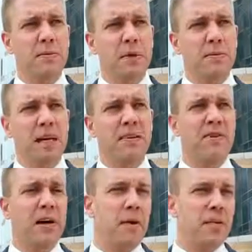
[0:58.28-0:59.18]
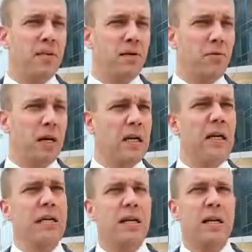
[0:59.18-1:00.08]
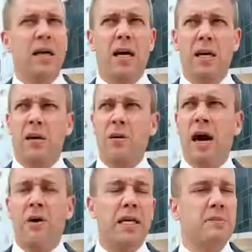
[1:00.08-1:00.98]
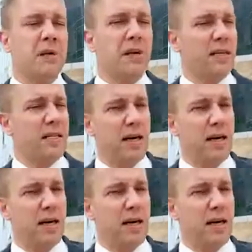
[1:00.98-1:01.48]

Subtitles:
We believe very much in Rwanda, and our experience